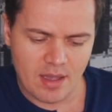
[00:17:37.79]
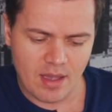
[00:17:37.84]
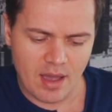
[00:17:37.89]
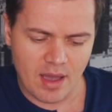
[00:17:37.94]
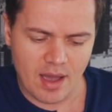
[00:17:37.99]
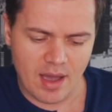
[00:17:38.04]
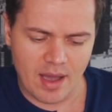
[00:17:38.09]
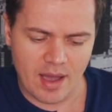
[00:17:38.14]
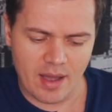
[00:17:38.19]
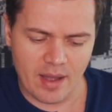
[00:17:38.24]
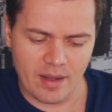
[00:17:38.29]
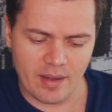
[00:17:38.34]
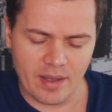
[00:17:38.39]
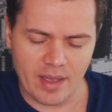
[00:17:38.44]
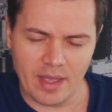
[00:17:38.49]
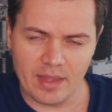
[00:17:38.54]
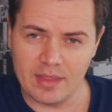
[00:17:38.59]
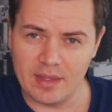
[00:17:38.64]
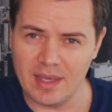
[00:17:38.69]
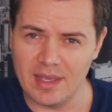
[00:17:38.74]

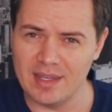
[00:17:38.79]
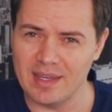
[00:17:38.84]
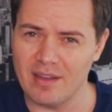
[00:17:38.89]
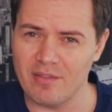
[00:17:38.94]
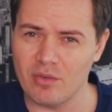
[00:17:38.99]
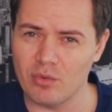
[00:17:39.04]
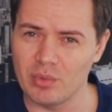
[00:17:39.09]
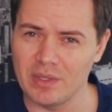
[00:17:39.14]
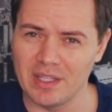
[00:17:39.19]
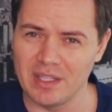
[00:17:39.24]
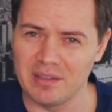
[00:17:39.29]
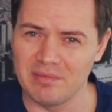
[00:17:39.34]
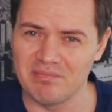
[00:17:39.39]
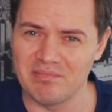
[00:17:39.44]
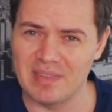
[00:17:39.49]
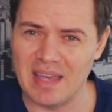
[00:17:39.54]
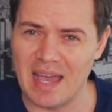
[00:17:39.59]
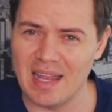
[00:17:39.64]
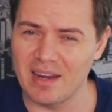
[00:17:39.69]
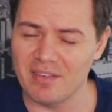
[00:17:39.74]
and
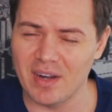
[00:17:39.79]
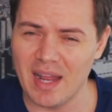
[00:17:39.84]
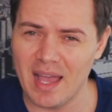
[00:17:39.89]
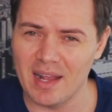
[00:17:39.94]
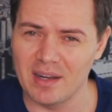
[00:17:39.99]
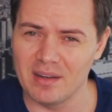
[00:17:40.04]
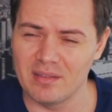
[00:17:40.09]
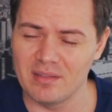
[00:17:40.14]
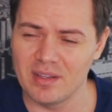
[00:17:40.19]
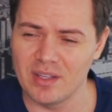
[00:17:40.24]
I never had